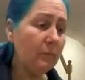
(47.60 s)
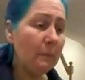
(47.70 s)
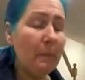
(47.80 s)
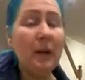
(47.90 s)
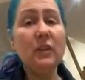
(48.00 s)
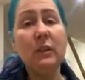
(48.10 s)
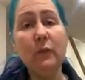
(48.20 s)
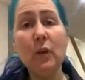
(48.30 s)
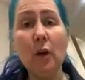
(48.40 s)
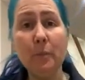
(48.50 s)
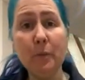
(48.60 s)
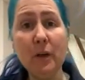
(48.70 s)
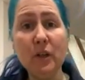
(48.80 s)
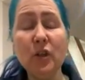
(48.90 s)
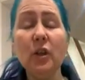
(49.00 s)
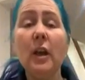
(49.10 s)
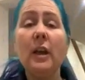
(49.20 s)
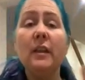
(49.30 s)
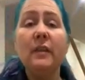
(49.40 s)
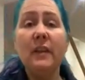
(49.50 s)
But if you can't brush,
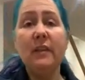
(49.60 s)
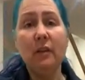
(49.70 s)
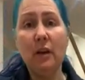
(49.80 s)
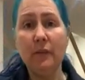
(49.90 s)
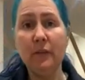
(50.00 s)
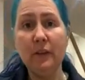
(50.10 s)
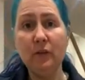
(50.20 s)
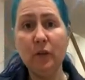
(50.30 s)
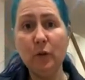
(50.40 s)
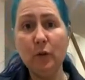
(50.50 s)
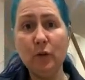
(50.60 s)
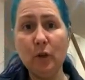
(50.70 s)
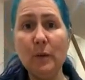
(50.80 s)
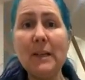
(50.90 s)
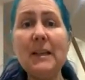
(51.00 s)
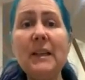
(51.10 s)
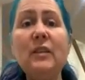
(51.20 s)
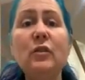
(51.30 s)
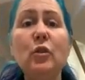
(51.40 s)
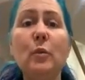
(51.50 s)
then there are other things that you can do, and at
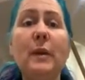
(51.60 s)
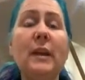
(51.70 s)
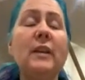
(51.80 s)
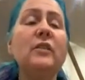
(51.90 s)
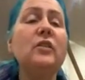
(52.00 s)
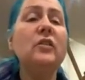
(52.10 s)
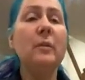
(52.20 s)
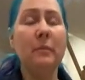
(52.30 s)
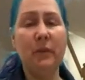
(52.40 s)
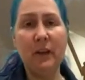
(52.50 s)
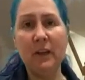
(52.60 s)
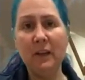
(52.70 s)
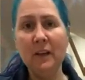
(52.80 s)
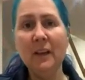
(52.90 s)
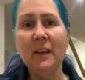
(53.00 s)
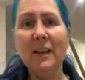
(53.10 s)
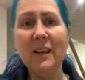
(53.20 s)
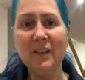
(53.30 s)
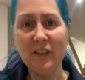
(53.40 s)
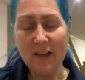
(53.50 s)
least doing something
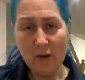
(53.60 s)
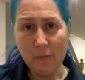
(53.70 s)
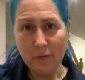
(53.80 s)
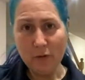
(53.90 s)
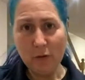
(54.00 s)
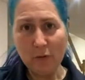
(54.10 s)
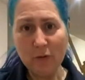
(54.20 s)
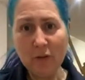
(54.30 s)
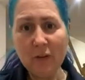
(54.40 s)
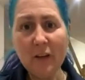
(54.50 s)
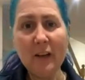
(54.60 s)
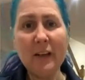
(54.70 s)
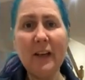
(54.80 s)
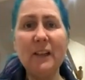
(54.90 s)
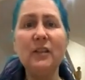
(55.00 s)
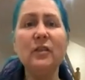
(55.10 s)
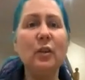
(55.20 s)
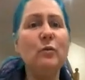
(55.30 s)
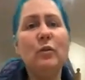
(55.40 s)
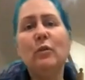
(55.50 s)
is going to help your dogs. Okay,
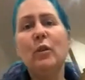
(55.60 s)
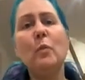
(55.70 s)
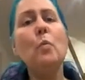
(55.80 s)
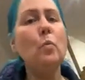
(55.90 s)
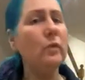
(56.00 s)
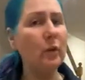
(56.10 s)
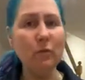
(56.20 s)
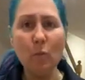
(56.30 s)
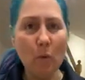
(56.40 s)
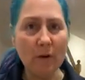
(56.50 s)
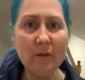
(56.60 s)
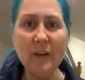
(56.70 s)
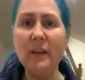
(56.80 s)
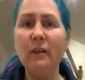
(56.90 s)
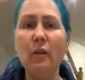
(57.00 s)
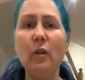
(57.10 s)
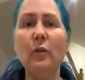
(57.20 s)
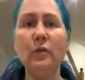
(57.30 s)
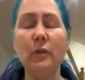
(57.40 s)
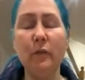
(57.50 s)
so don't worry, there are
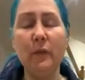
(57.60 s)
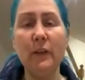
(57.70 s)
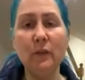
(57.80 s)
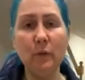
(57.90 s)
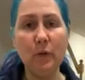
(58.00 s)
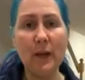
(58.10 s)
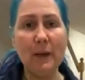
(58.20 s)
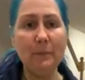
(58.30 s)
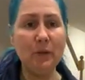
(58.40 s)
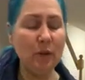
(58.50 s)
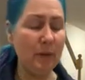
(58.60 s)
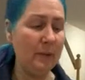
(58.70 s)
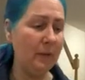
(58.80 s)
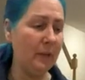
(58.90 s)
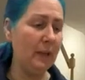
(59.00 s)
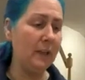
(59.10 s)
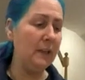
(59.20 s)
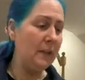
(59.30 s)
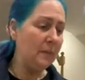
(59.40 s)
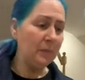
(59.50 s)
lots of different things that you can be doing. Okay,
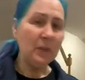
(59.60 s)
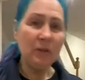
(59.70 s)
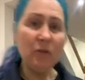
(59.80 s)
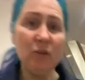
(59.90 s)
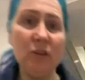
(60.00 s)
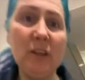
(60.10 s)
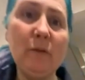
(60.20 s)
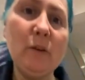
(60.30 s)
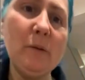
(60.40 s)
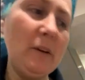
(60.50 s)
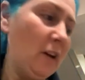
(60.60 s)
so just to give you a